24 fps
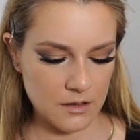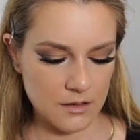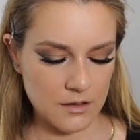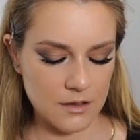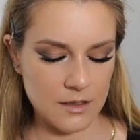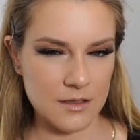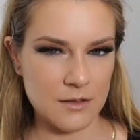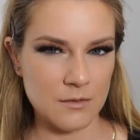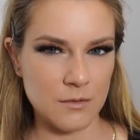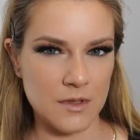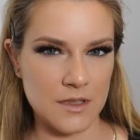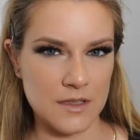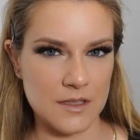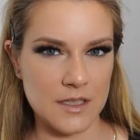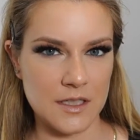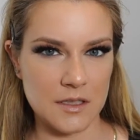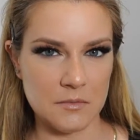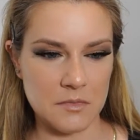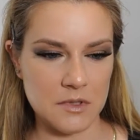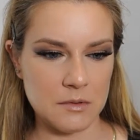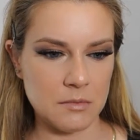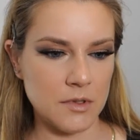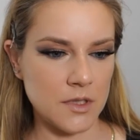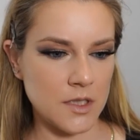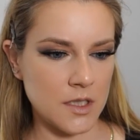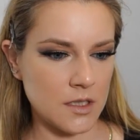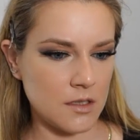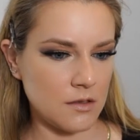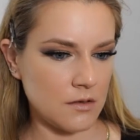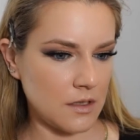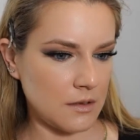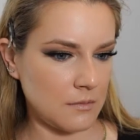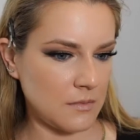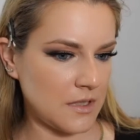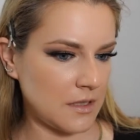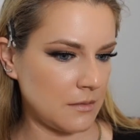This one seems pretty
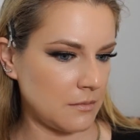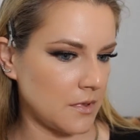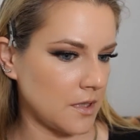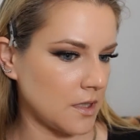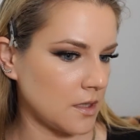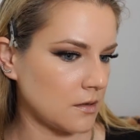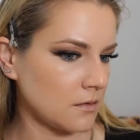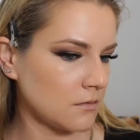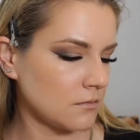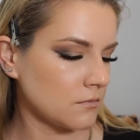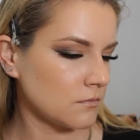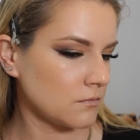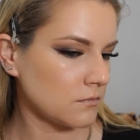creamy, but